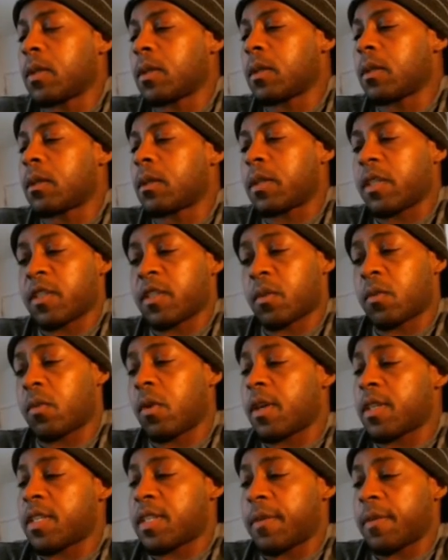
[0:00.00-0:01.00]
because of
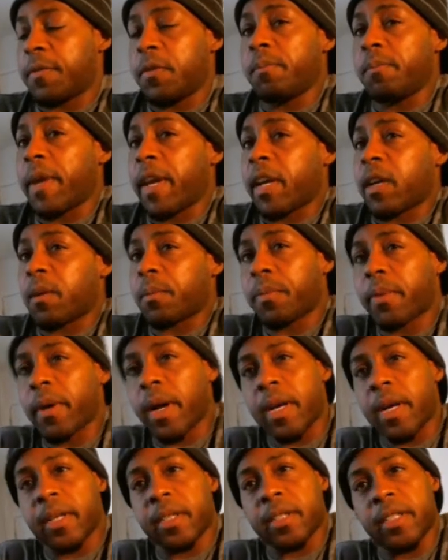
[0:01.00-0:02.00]
course, if you make a
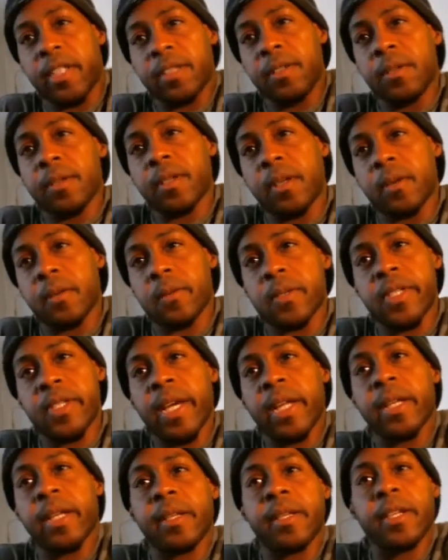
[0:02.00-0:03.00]
product and you don't
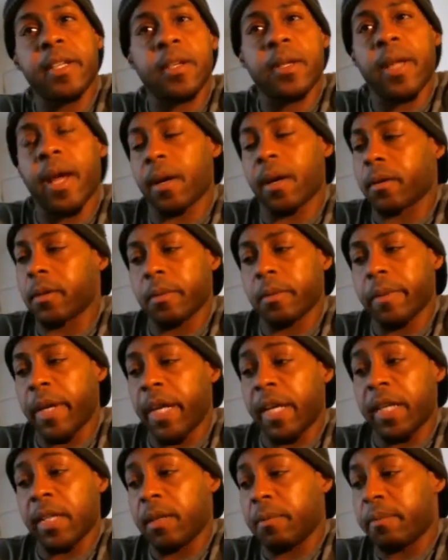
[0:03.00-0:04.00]
sell it, then you're not going to
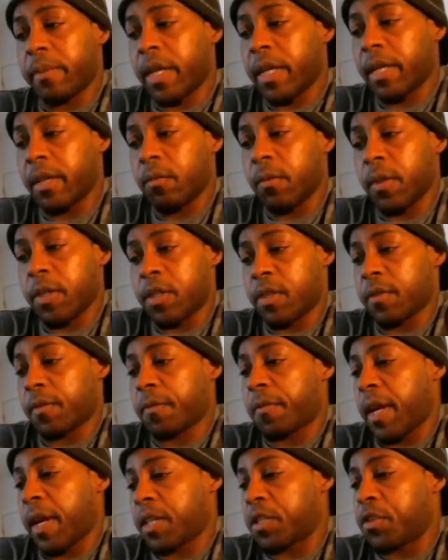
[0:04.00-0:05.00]
make any money, which
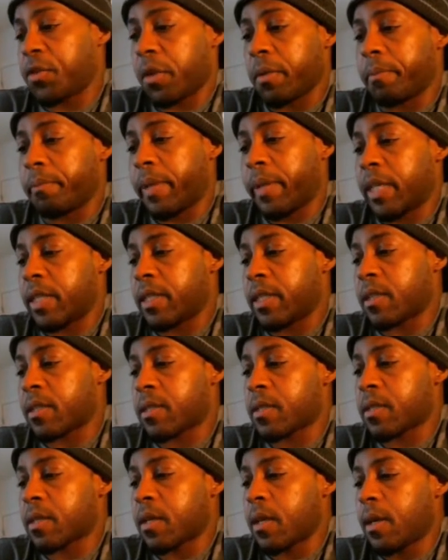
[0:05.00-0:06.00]
affects your
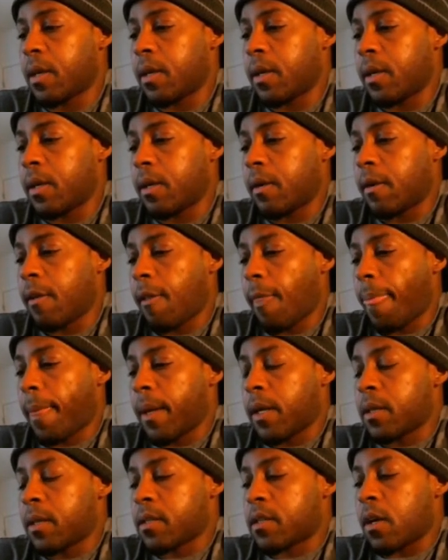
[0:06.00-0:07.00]
abundance.
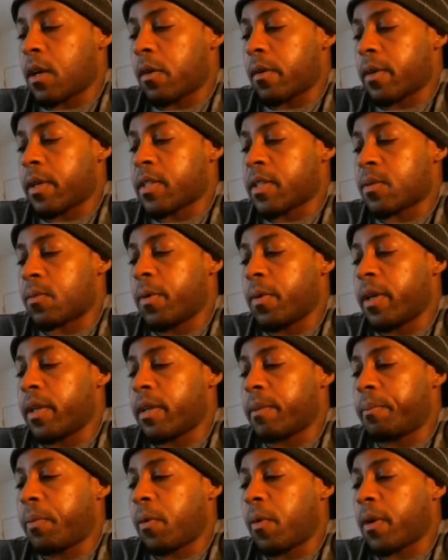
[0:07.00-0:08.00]
So it's
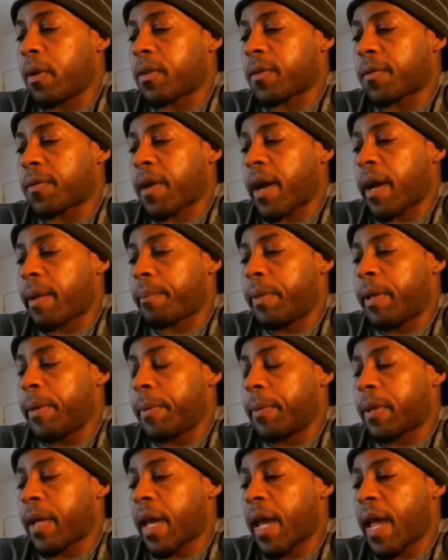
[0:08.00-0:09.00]
real important to find
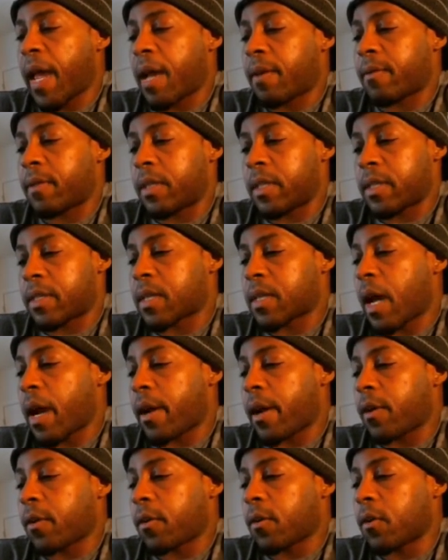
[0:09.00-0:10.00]
people that have a
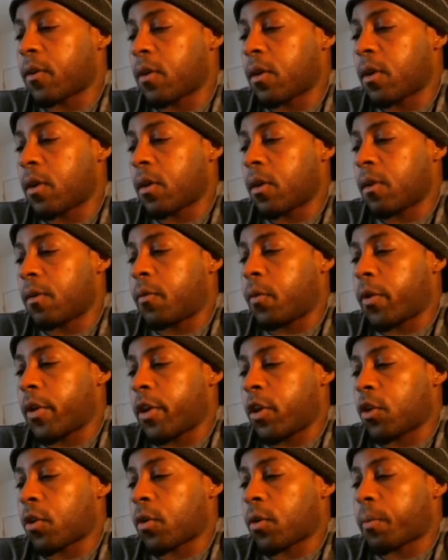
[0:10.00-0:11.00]
desire for
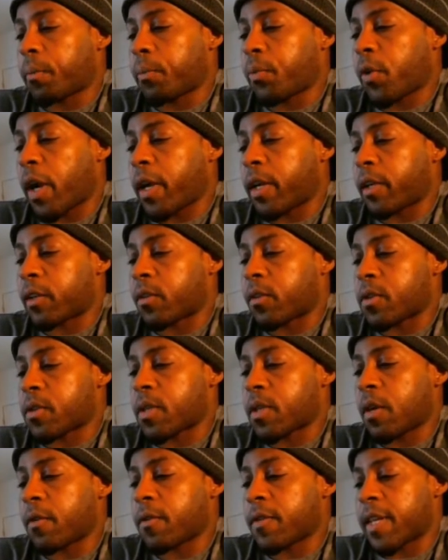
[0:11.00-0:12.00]
your product or
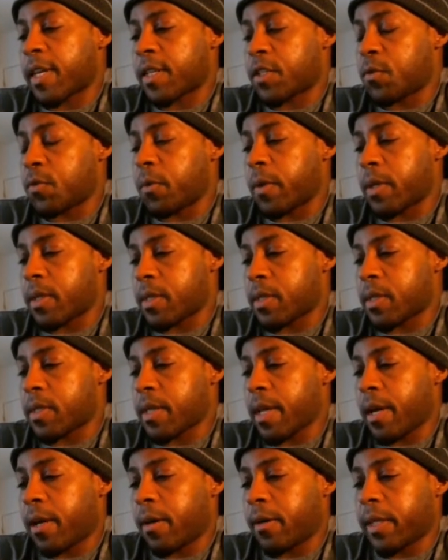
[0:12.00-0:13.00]
service that you want to
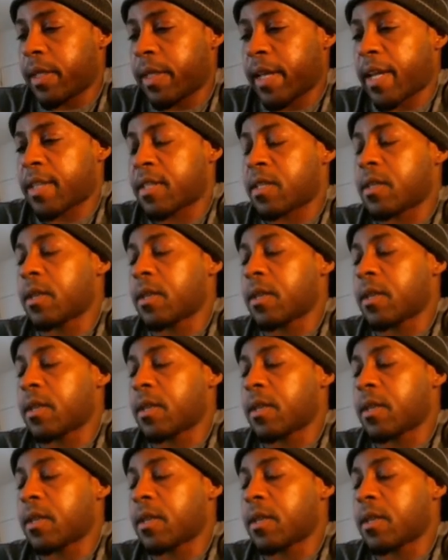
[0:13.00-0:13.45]
sell, and that